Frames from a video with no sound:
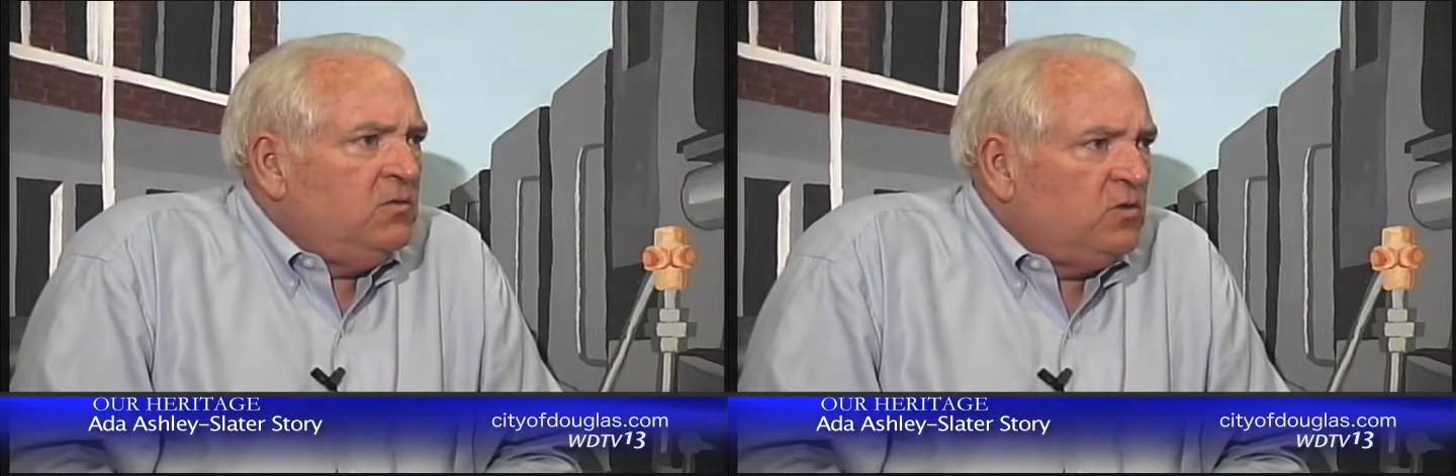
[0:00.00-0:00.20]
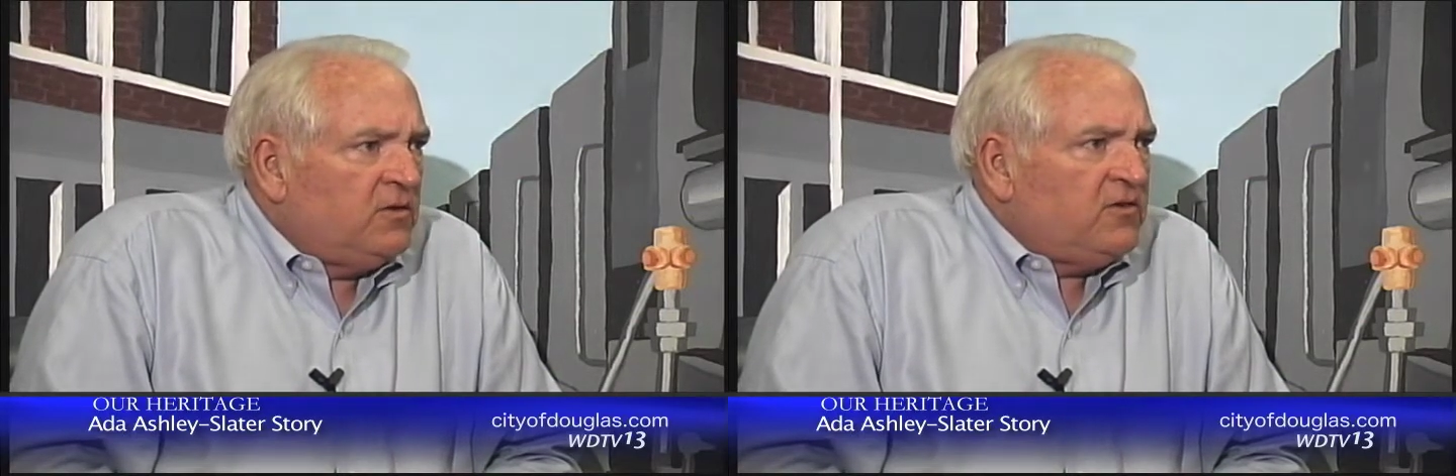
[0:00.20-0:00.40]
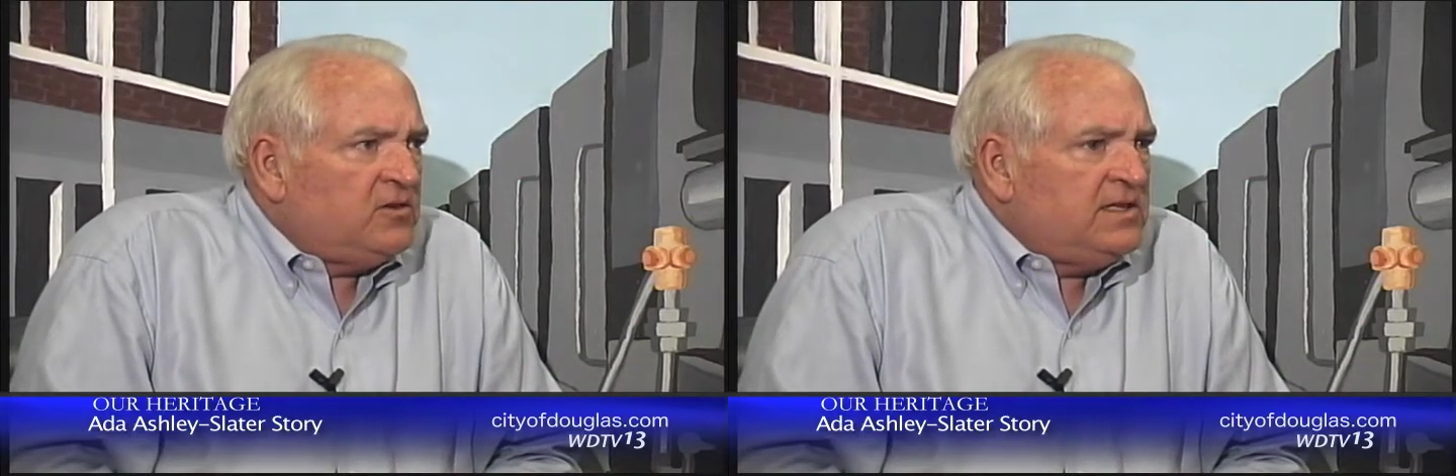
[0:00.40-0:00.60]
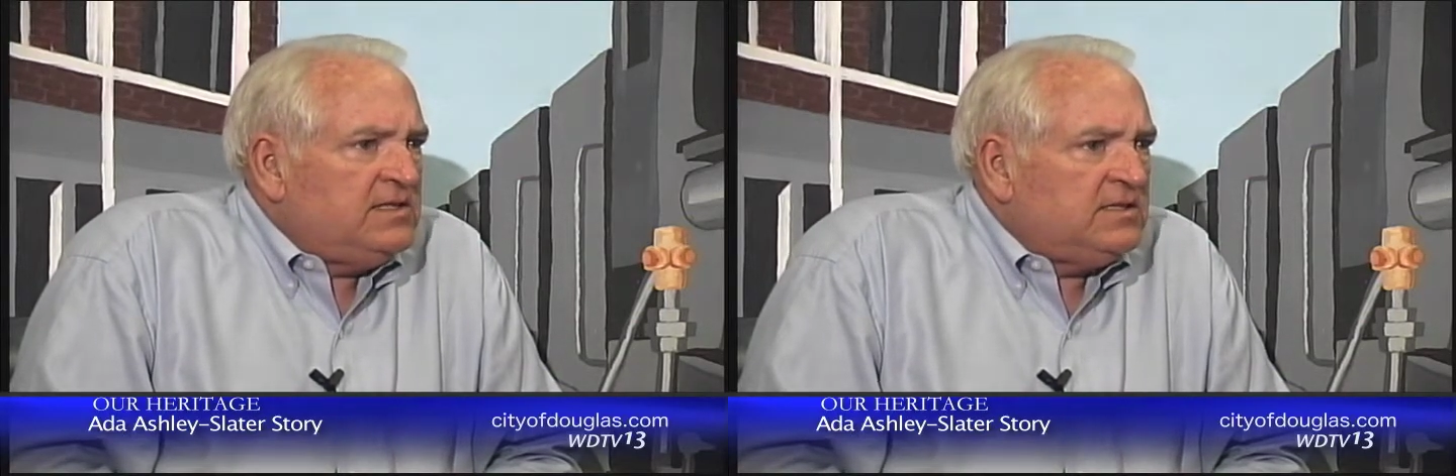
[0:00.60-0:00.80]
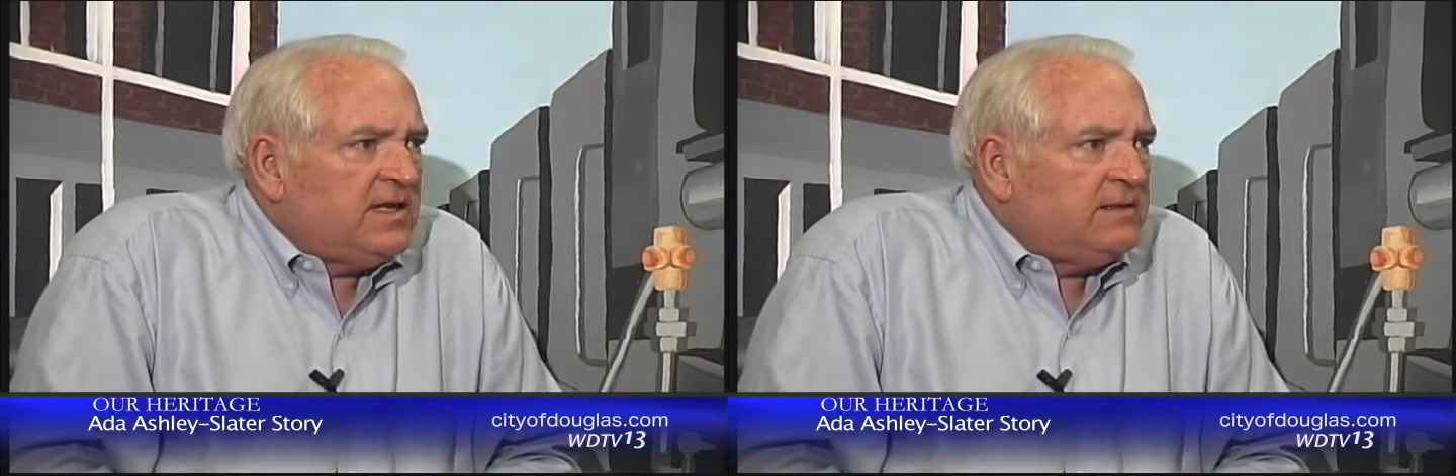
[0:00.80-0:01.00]
one of her
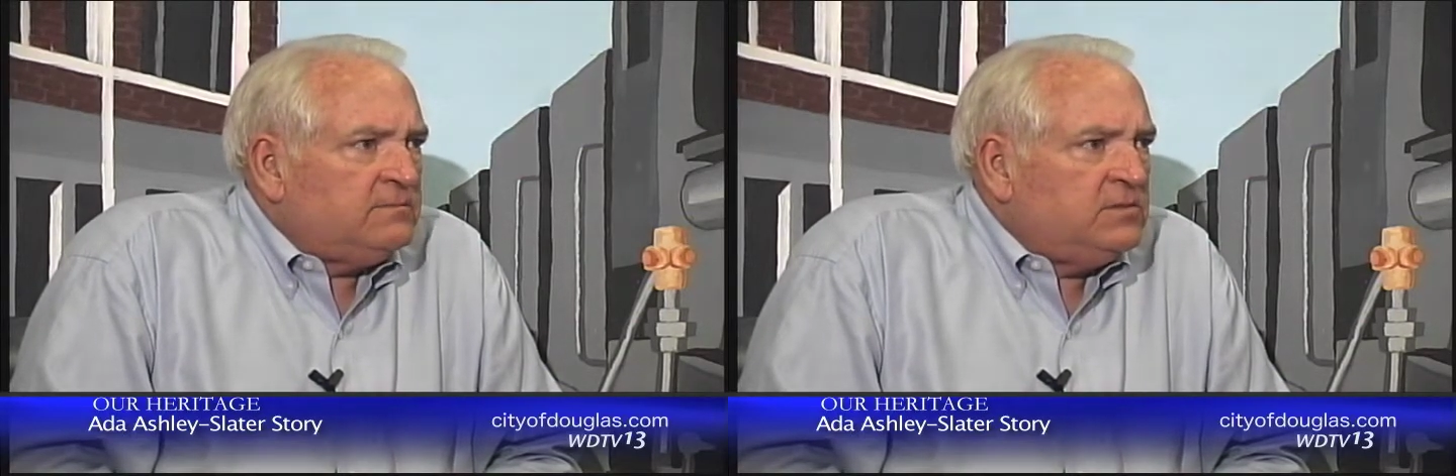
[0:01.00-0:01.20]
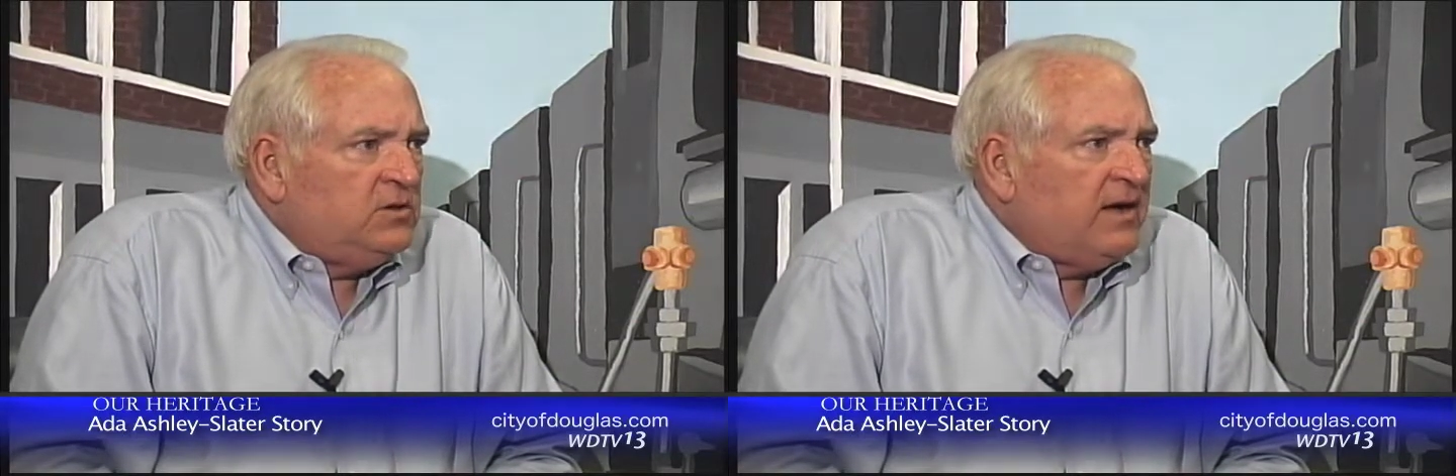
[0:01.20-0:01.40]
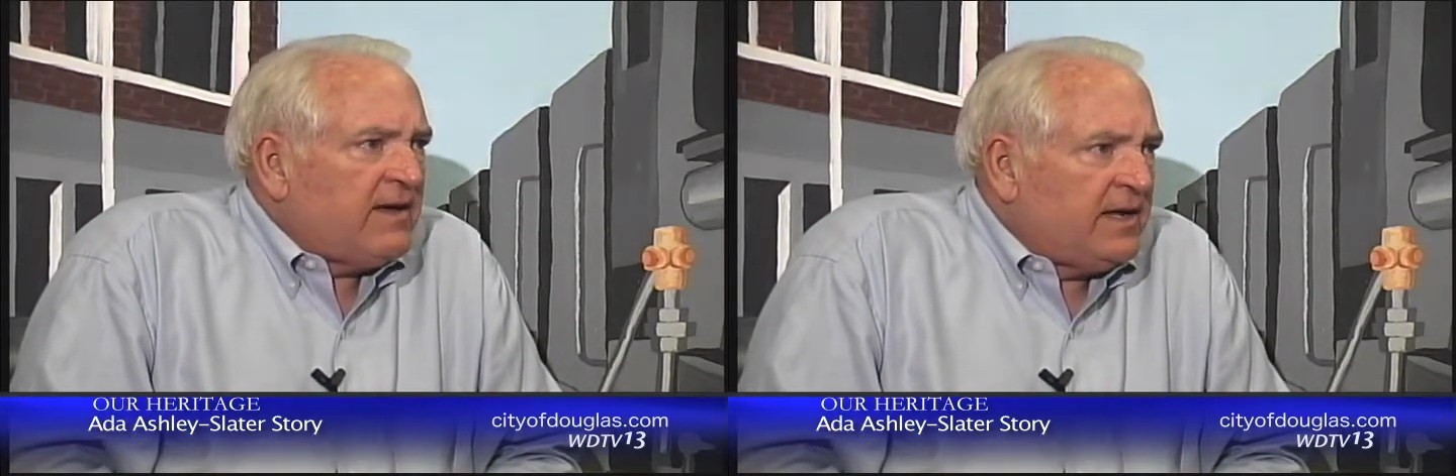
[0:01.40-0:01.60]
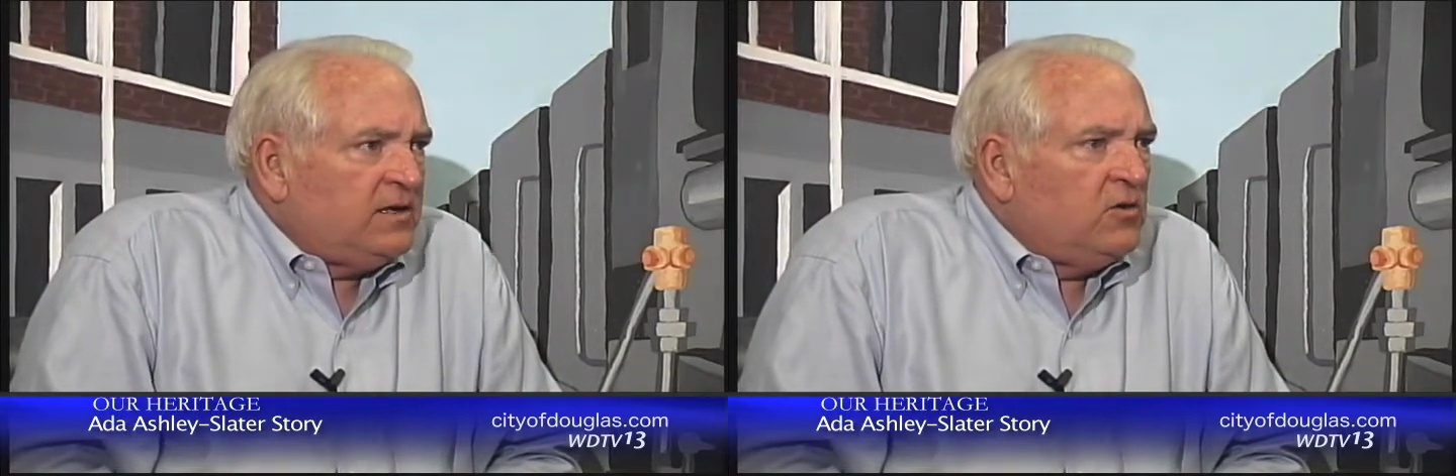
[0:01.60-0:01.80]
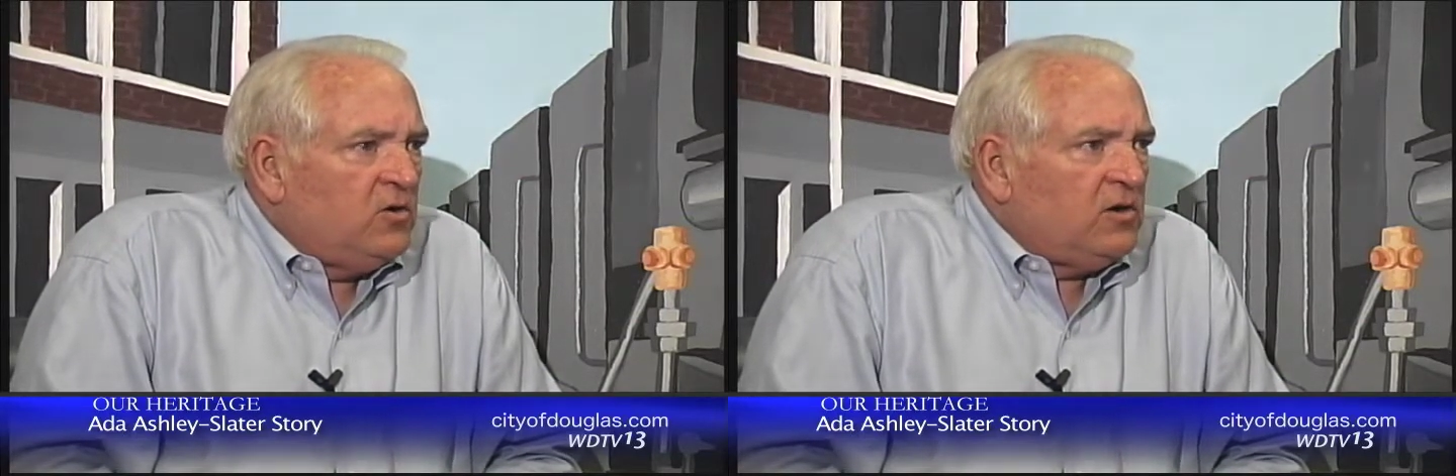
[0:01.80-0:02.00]
nieces, I, you know, I got to
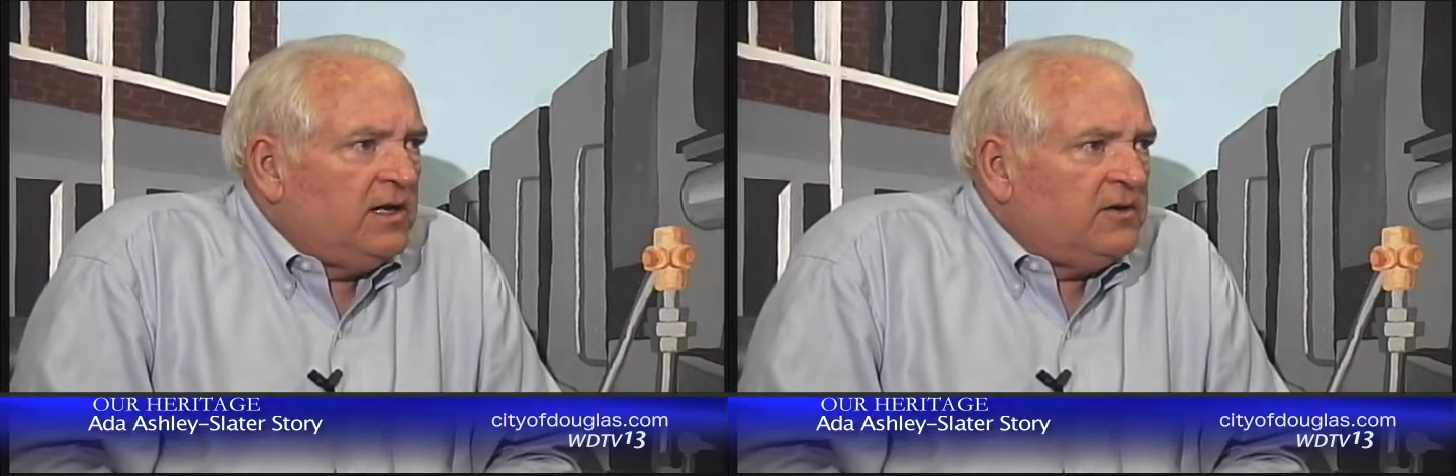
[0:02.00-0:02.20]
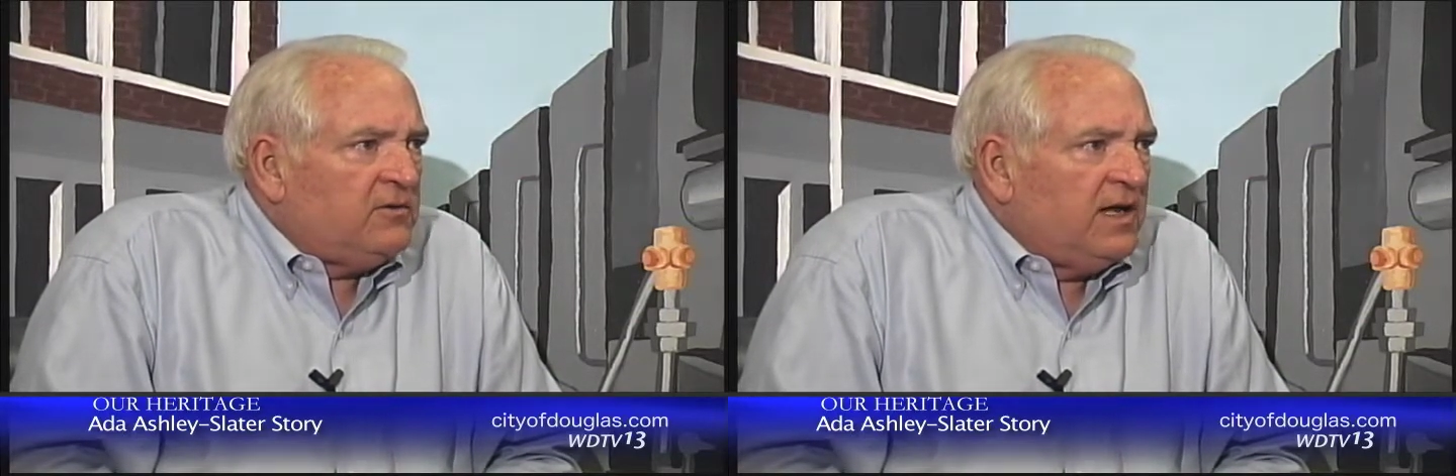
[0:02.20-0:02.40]
know her later in